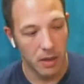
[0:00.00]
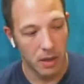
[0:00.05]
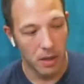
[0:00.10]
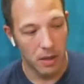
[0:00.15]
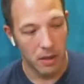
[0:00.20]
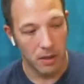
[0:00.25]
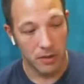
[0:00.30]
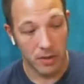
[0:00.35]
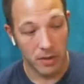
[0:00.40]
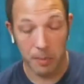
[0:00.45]

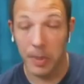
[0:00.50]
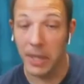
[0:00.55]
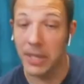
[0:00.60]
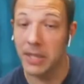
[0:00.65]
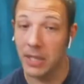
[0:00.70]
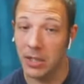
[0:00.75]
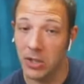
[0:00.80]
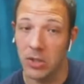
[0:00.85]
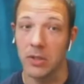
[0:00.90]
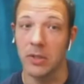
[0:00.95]
some big
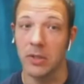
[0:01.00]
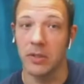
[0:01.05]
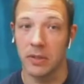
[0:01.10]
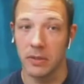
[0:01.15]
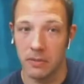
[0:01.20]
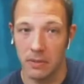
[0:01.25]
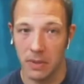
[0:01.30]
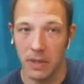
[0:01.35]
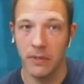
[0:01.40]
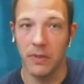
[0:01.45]
teachers
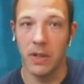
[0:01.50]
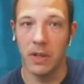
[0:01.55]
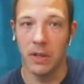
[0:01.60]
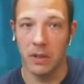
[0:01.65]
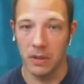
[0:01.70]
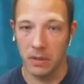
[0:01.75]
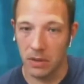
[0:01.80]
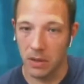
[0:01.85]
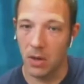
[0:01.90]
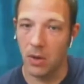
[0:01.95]
even,
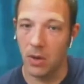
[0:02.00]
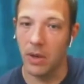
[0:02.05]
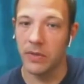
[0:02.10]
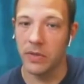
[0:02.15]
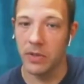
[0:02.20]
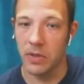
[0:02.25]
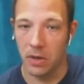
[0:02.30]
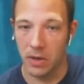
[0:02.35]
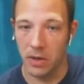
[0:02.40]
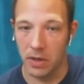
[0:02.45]
have
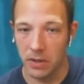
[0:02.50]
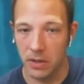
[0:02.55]
started